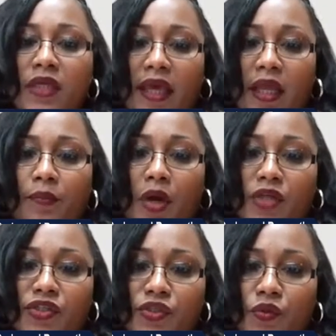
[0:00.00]
to help
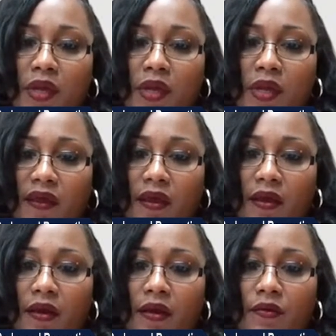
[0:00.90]
our students in
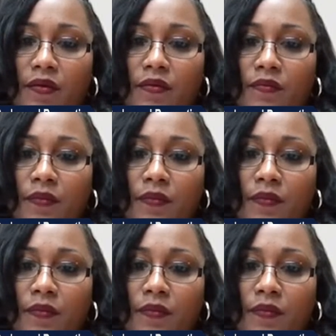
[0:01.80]
their